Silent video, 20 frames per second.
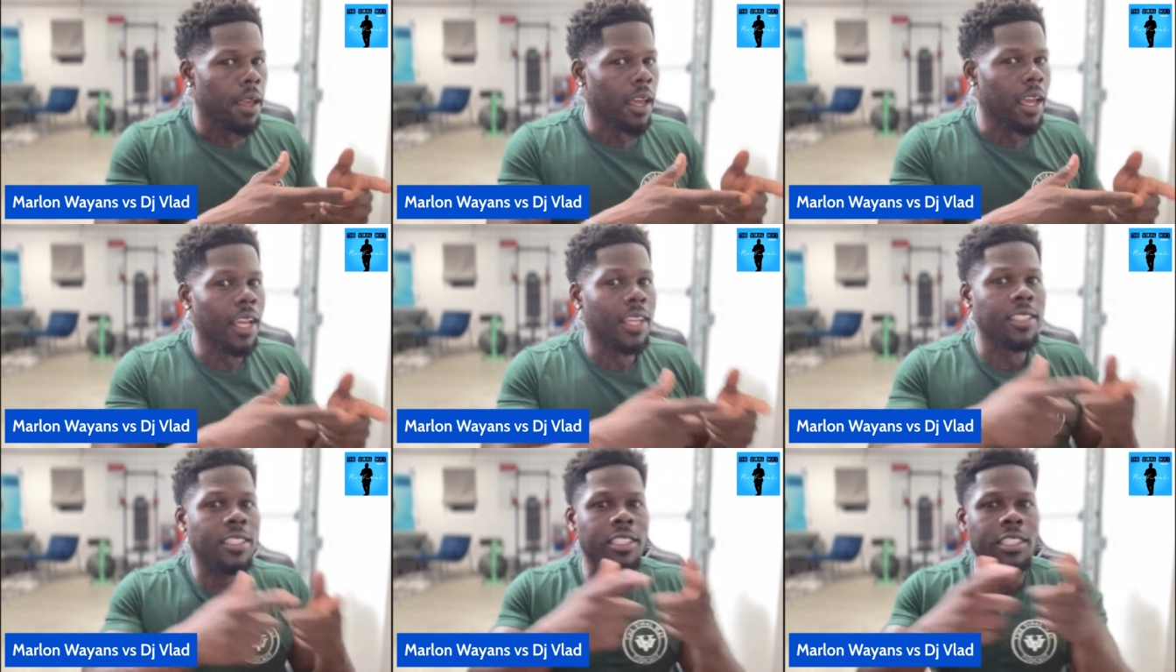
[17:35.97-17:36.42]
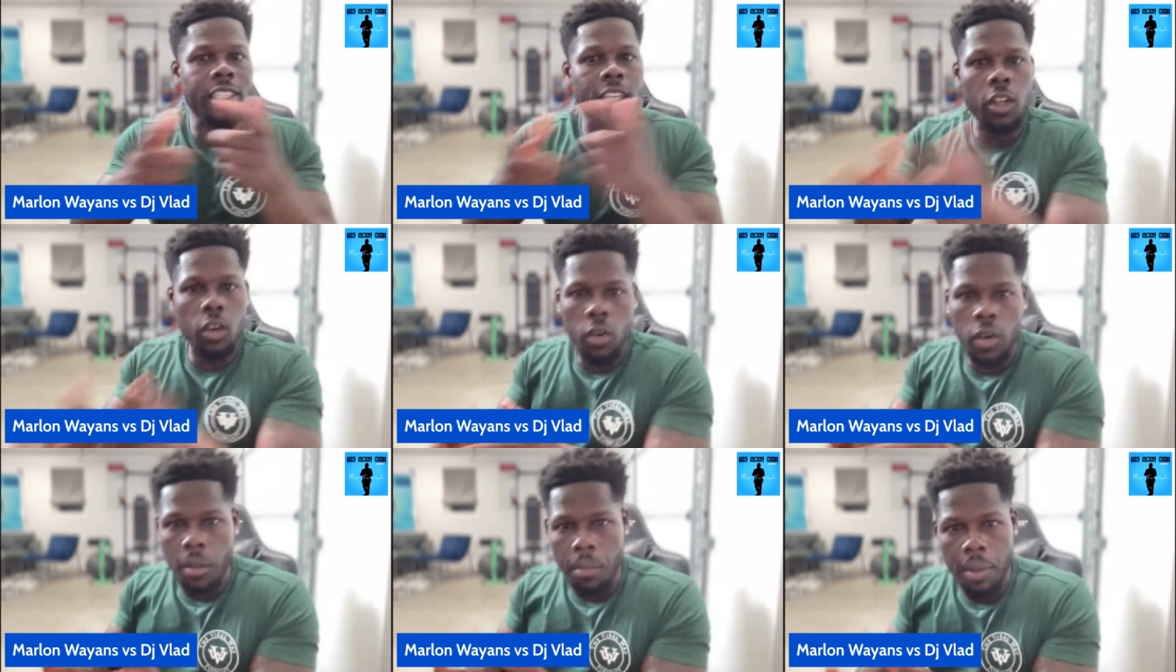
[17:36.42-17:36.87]
and shit
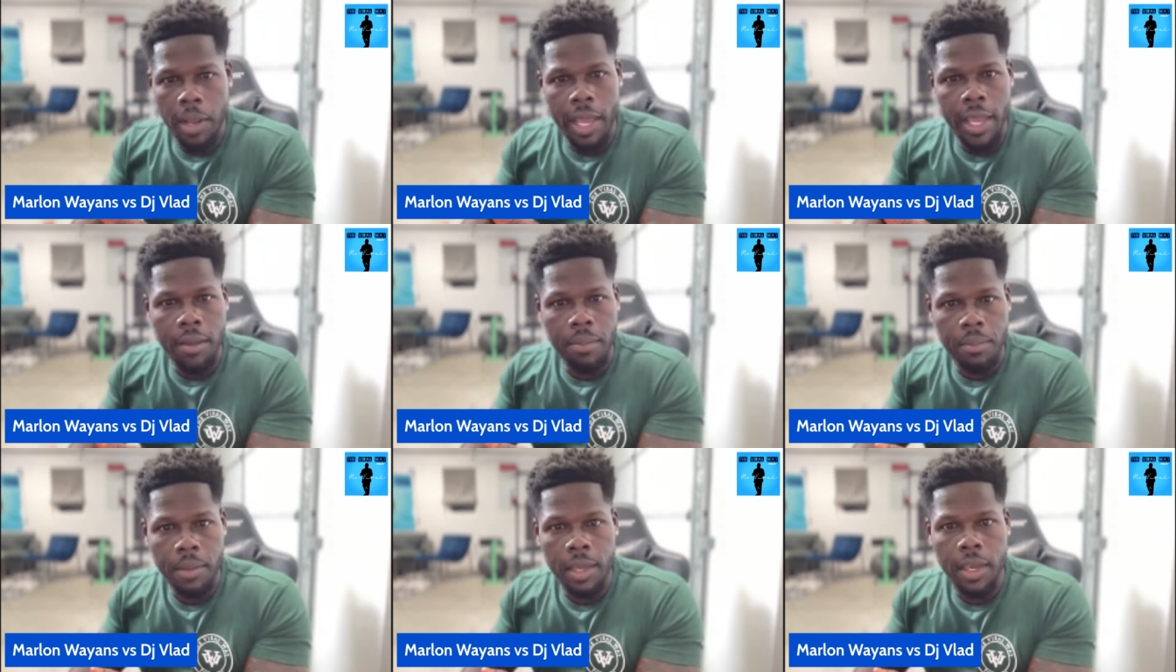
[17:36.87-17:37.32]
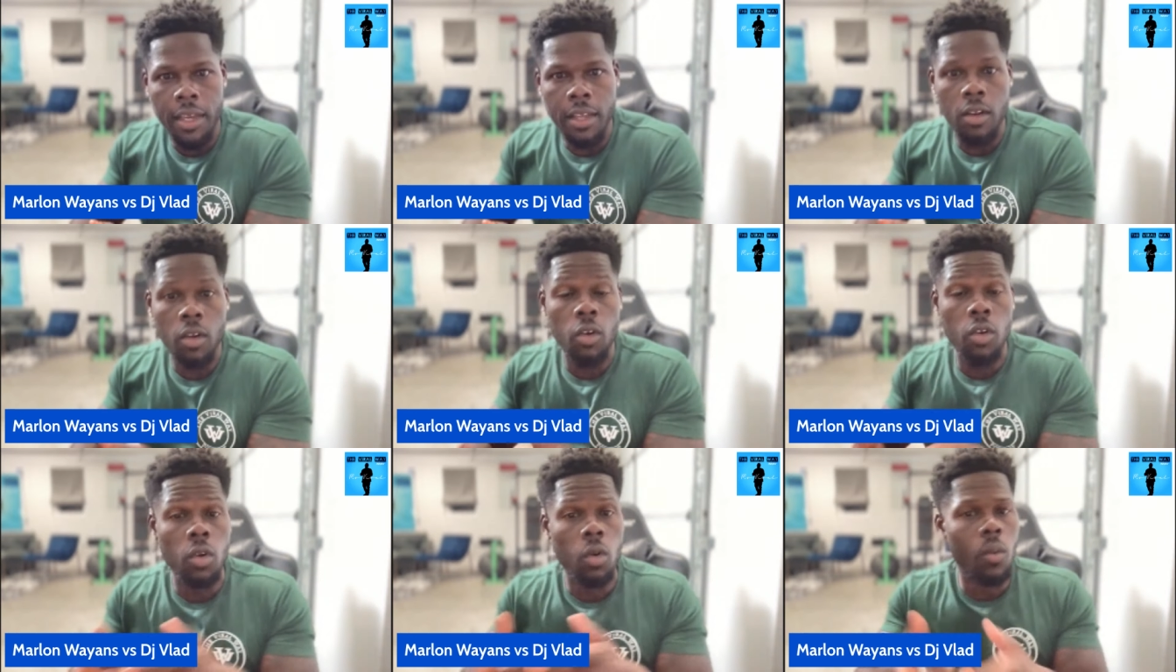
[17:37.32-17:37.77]
on a black man
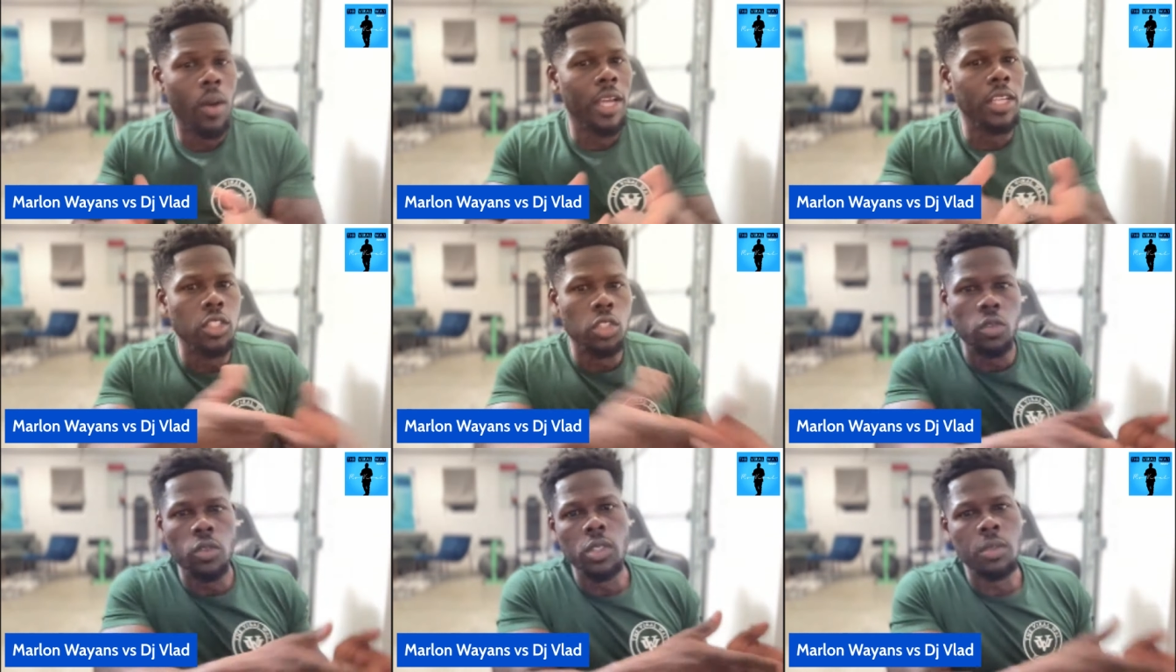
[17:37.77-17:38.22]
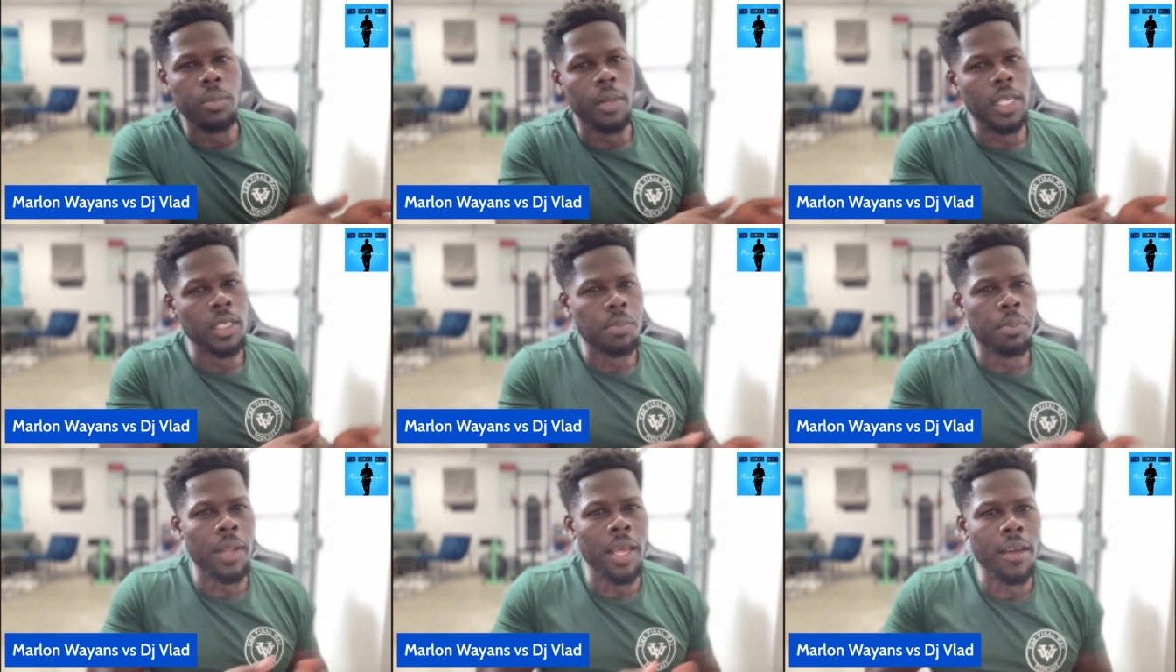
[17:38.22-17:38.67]
on a white Jewish
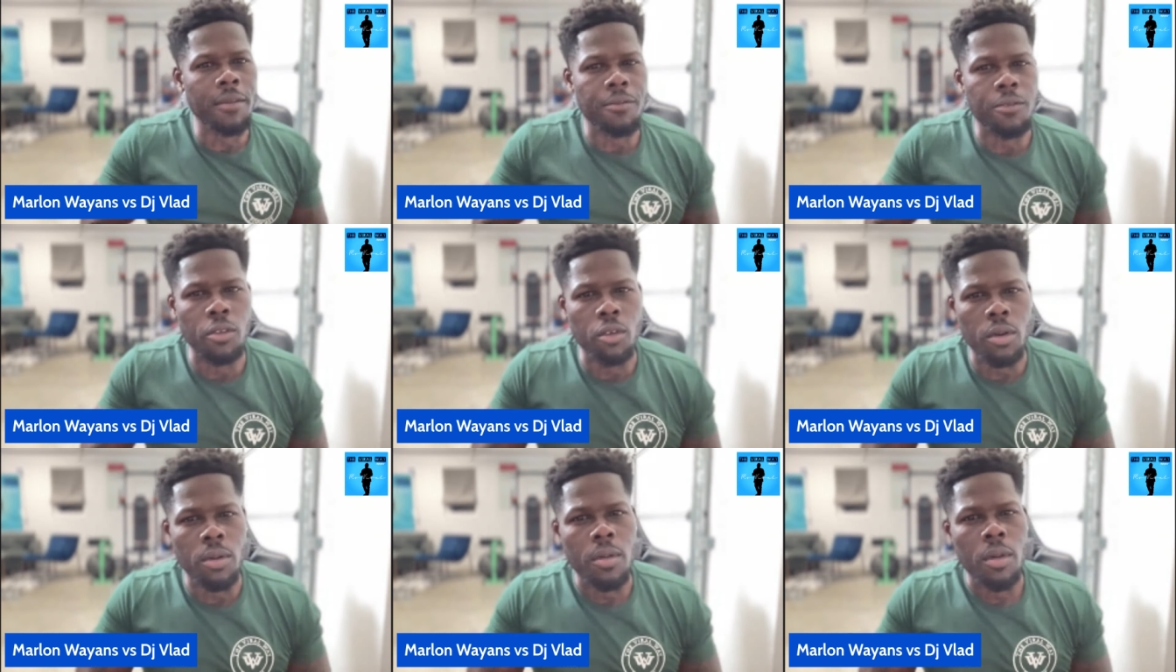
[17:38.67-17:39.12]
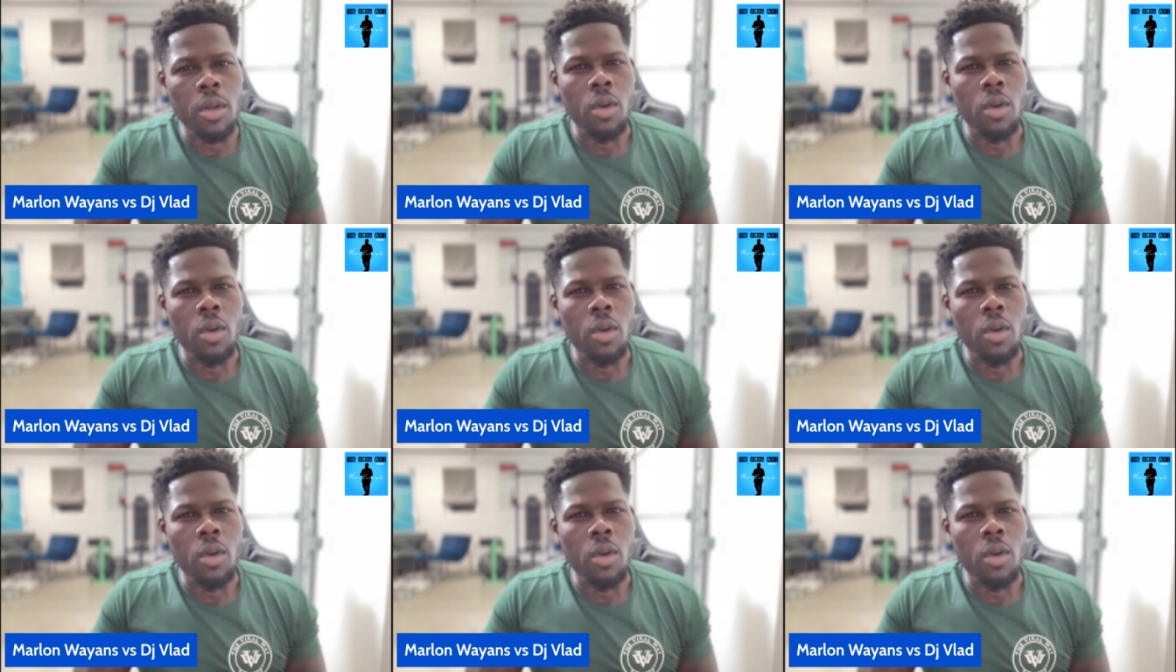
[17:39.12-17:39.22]
man's platform.